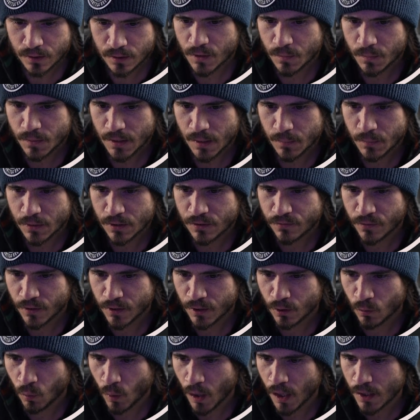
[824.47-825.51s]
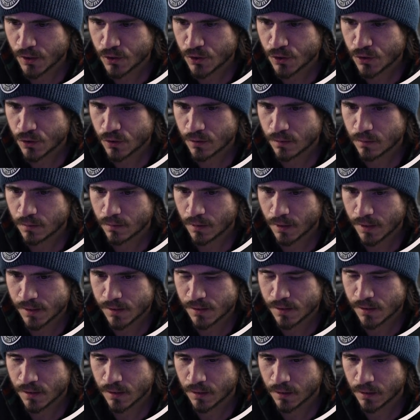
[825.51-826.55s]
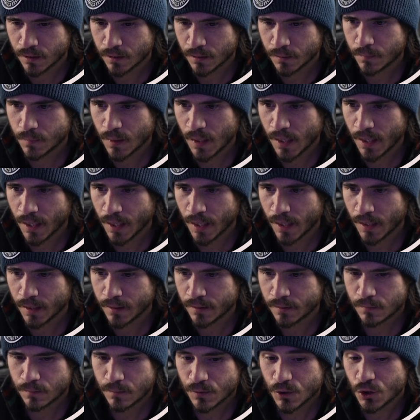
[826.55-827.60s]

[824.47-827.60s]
Sometimes it's fun to watch as the AI